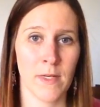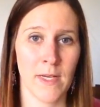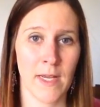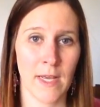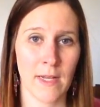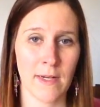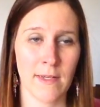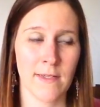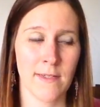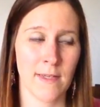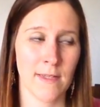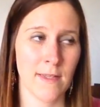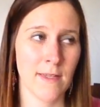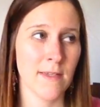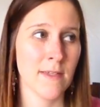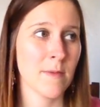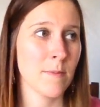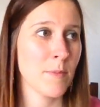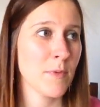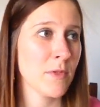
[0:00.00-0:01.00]
Again, I said
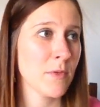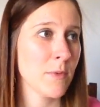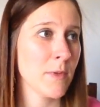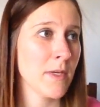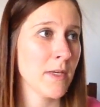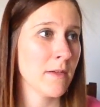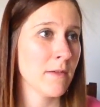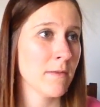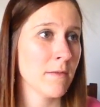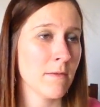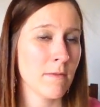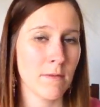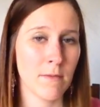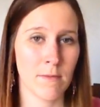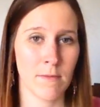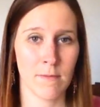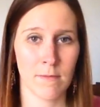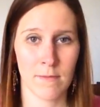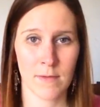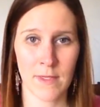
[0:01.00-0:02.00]
this between
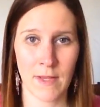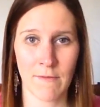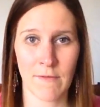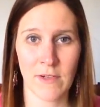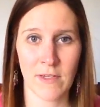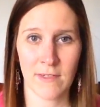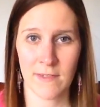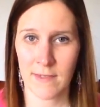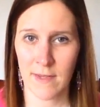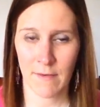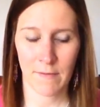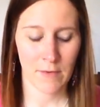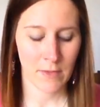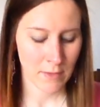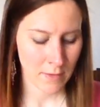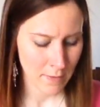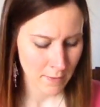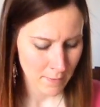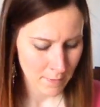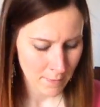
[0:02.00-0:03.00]
7 and 7.